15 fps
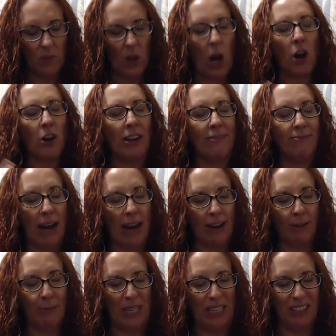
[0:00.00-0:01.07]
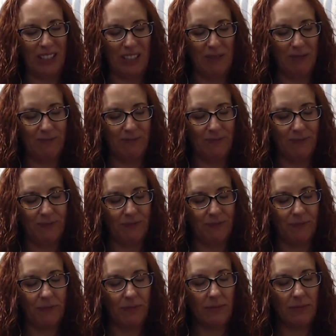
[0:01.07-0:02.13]
our environment.
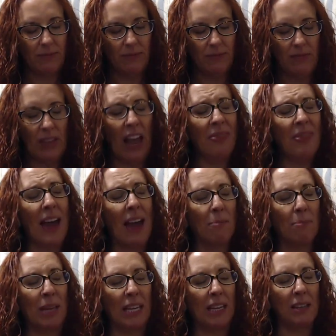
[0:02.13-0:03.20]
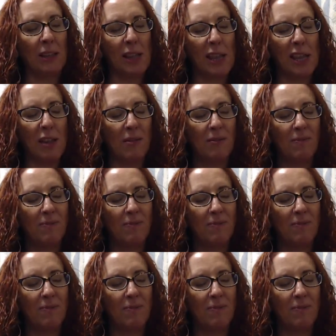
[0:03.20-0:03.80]
And that means